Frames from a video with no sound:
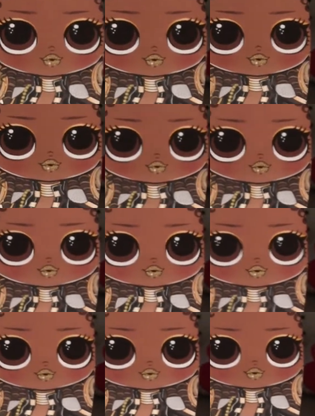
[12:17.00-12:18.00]

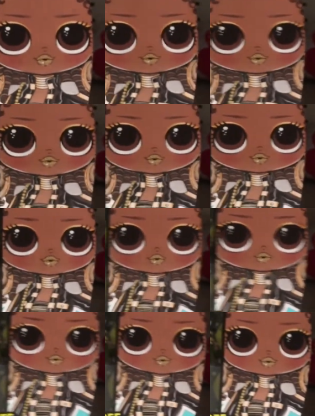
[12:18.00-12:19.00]
and I think
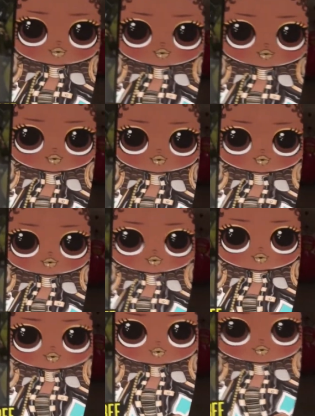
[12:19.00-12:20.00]

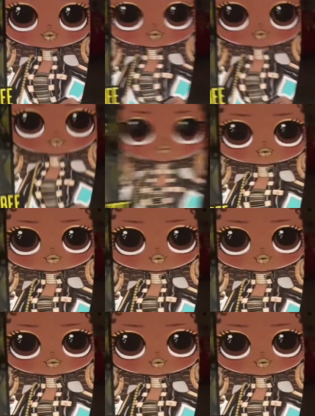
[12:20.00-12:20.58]
they are